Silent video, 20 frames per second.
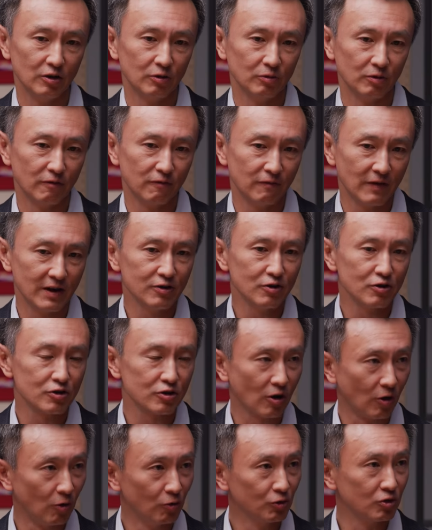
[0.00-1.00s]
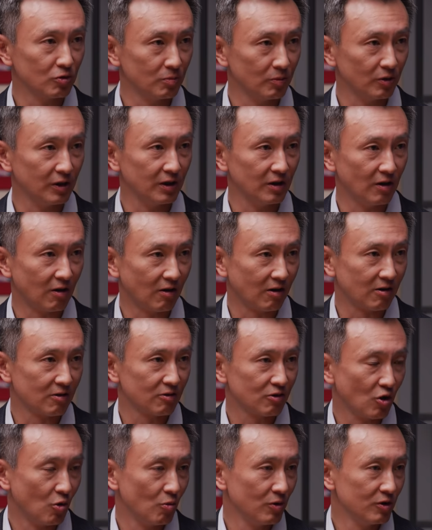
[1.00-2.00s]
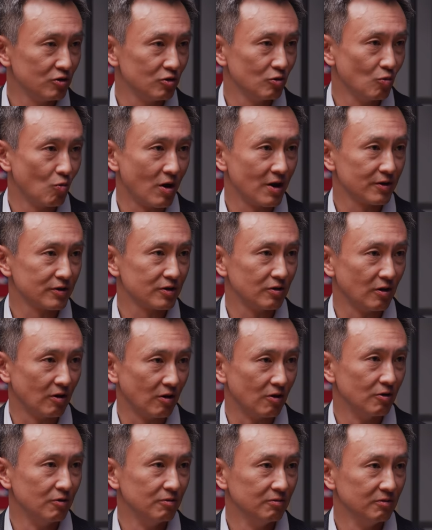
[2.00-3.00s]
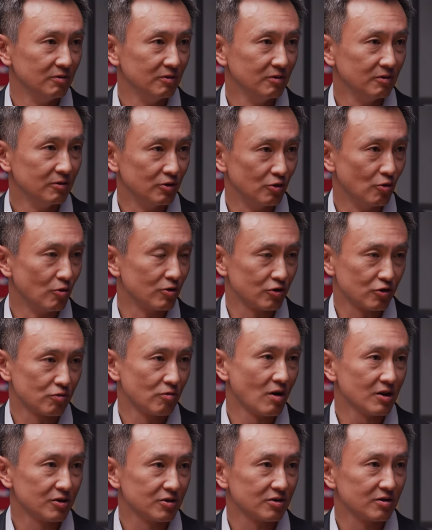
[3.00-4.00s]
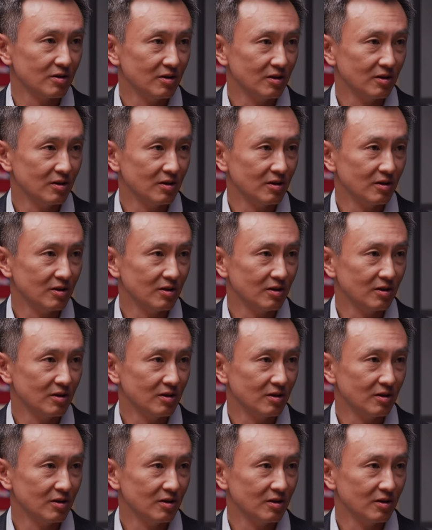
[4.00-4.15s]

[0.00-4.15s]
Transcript: know, the vendors ultimately are going to want to earn your trust.